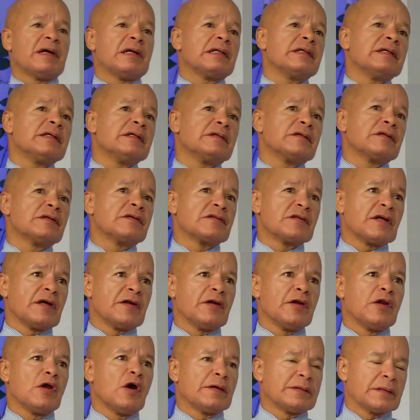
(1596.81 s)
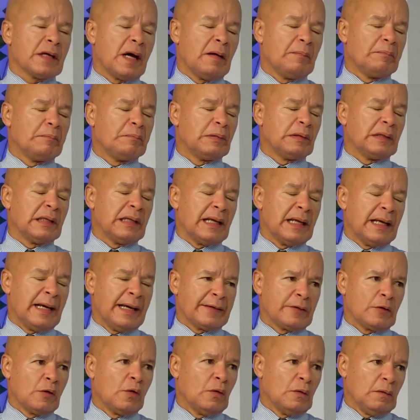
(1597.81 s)
leaders are not humble
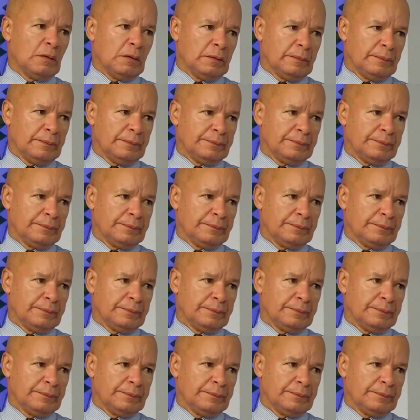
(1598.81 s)
at all.